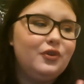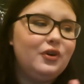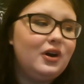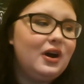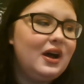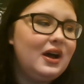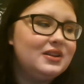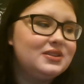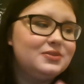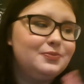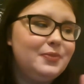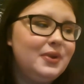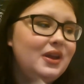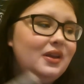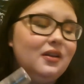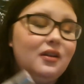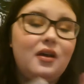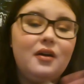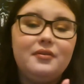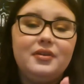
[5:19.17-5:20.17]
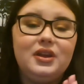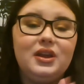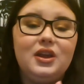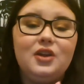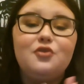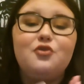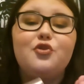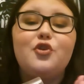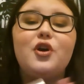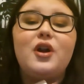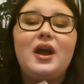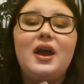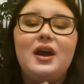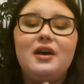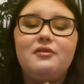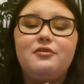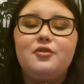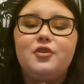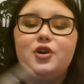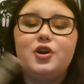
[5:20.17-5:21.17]
has been loving it
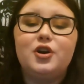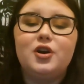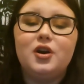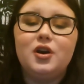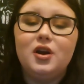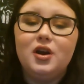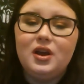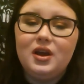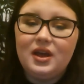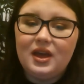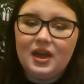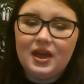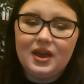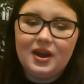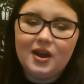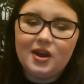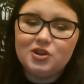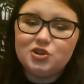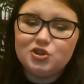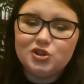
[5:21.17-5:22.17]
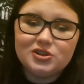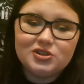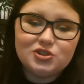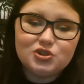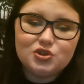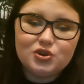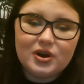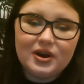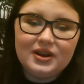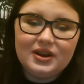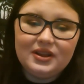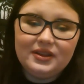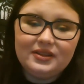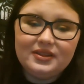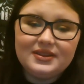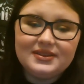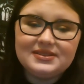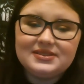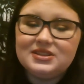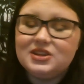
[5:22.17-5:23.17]
forever. And I just tried it
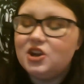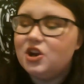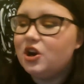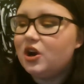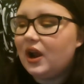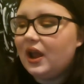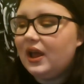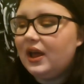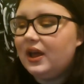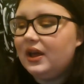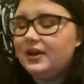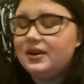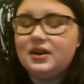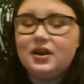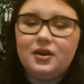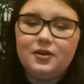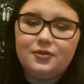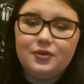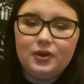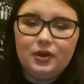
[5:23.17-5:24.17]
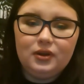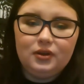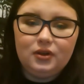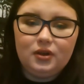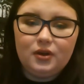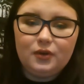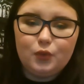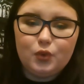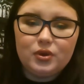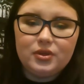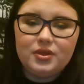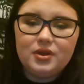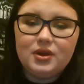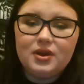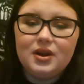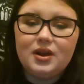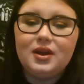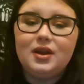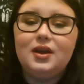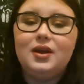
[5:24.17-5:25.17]
this year, and I fell in love with
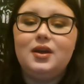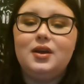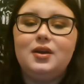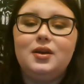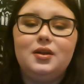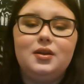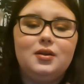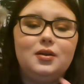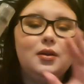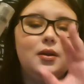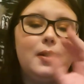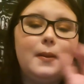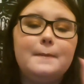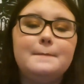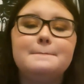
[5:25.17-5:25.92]
it, and